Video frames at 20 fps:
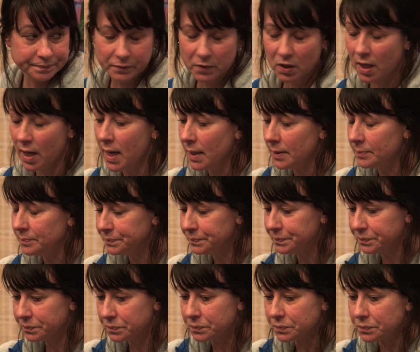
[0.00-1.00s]
Okay.
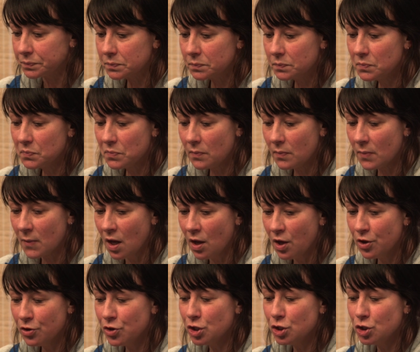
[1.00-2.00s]

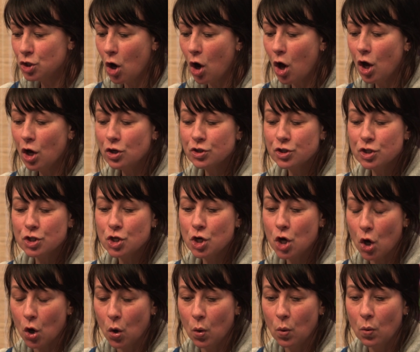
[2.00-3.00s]
The dogs
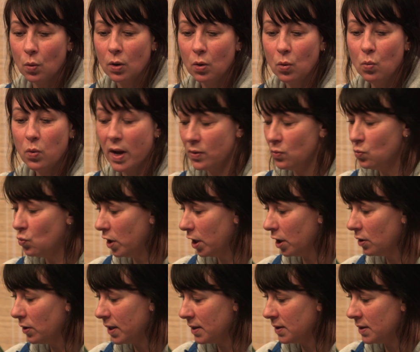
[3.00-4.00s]
know when
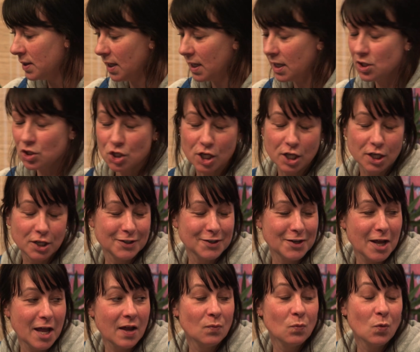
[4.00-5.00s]
we're in the kitchen
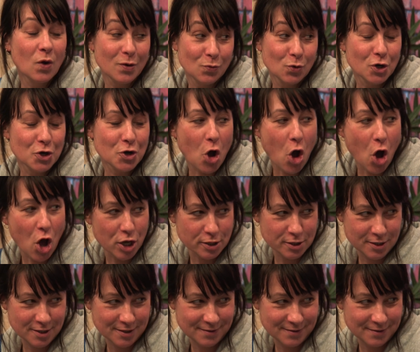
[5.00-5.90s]
and when we're not.